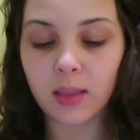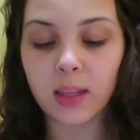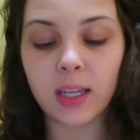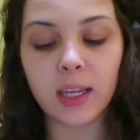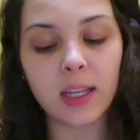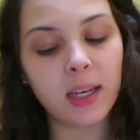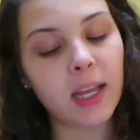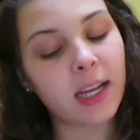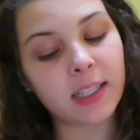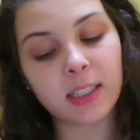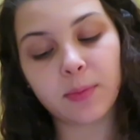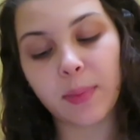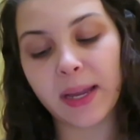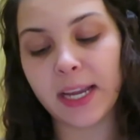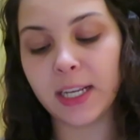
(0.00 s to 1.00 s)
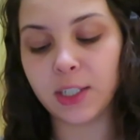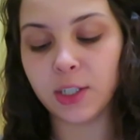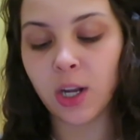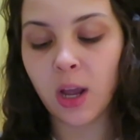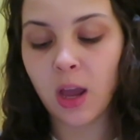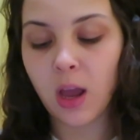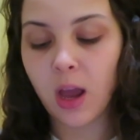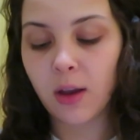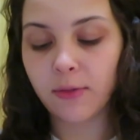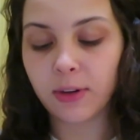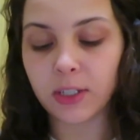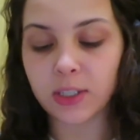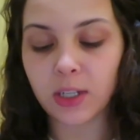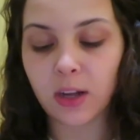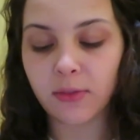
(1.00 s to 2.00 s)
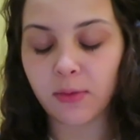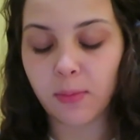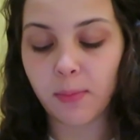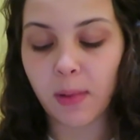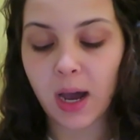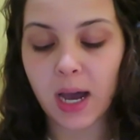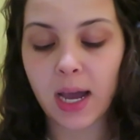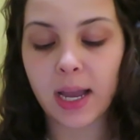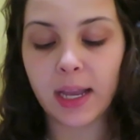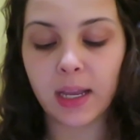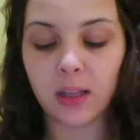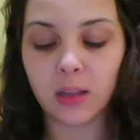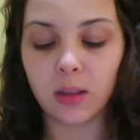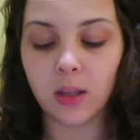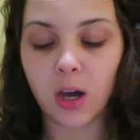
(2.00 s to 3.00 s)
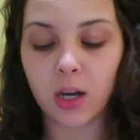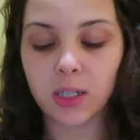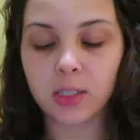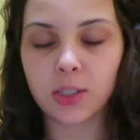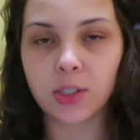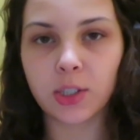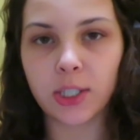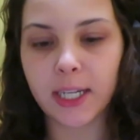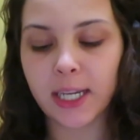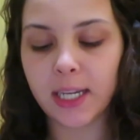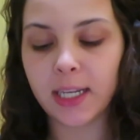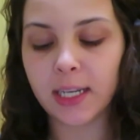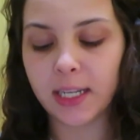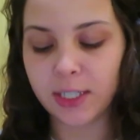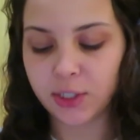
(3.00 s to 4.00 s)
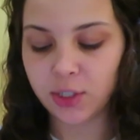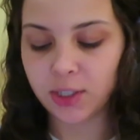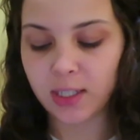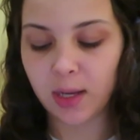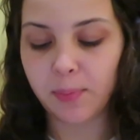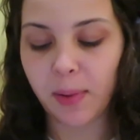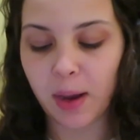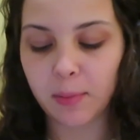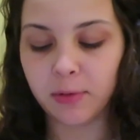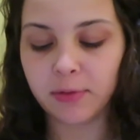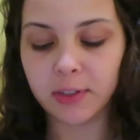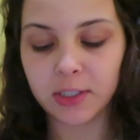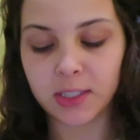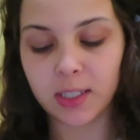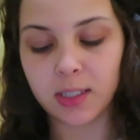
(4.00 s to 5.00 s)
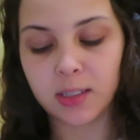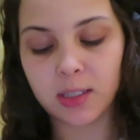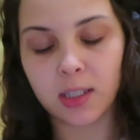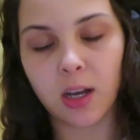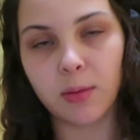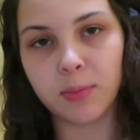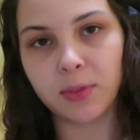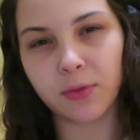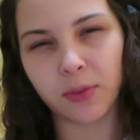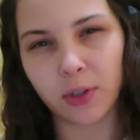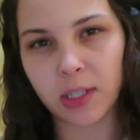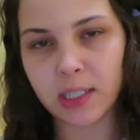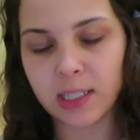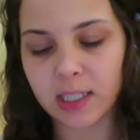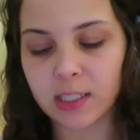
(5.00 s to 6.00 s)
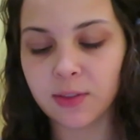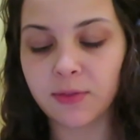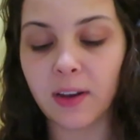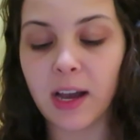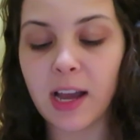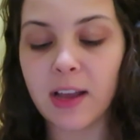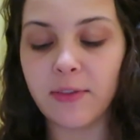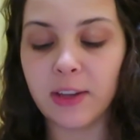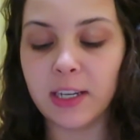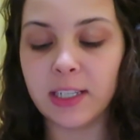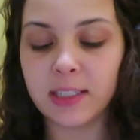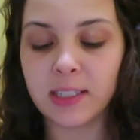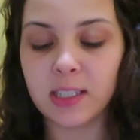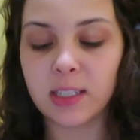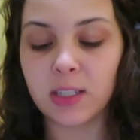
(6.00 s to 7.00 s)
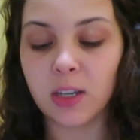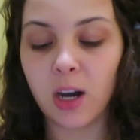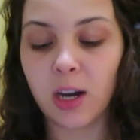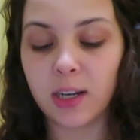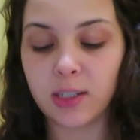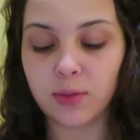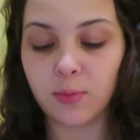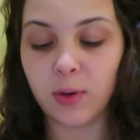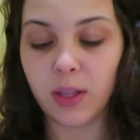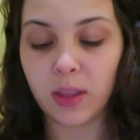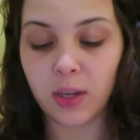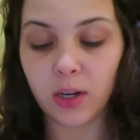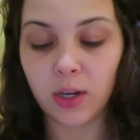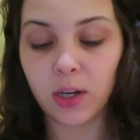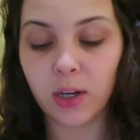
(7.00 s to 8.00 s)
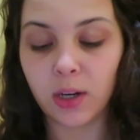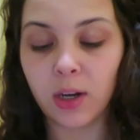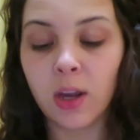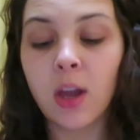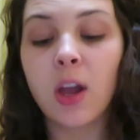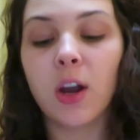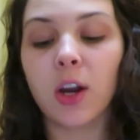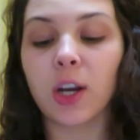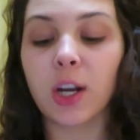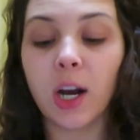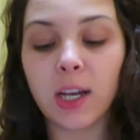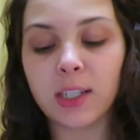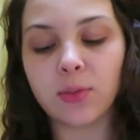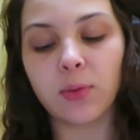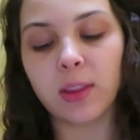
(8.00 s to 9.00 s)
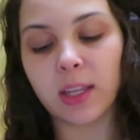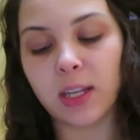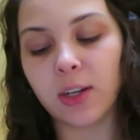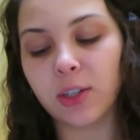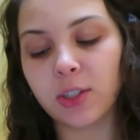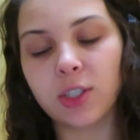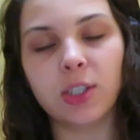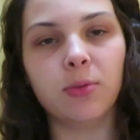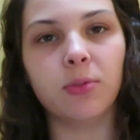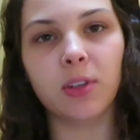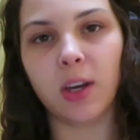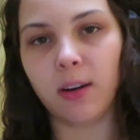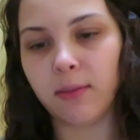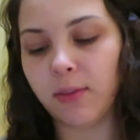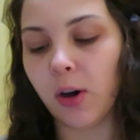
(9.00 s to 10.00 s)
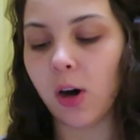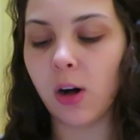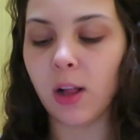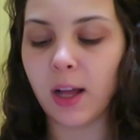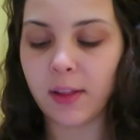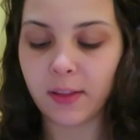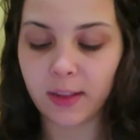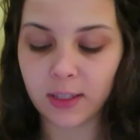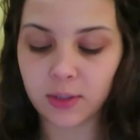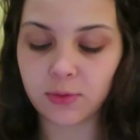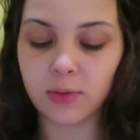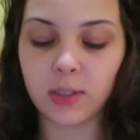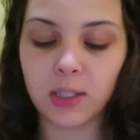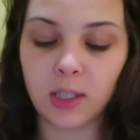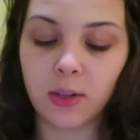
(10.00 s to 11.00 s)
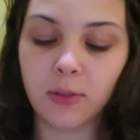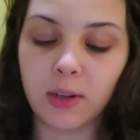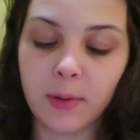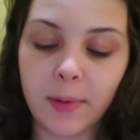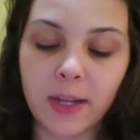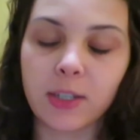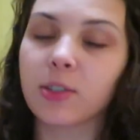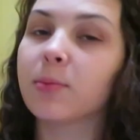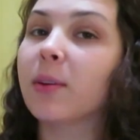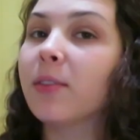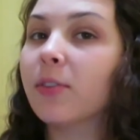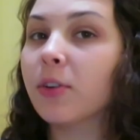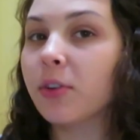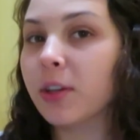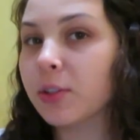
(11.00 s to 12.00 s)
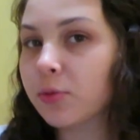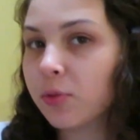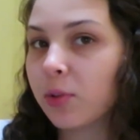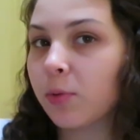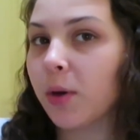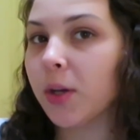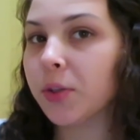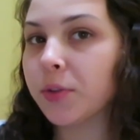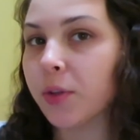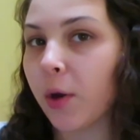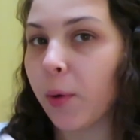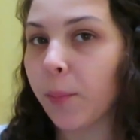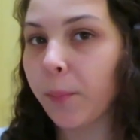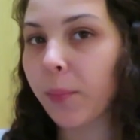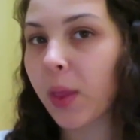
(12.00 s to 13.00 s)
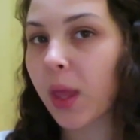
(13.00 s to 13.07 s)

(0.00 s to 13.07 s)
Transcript: The next page, first off, my lock screen is just a Bible verse. It's Psalms 46:5, and it says, God is with her, or God is within her, she will not fall. I think that's really cute, and it matches my phone case really well, so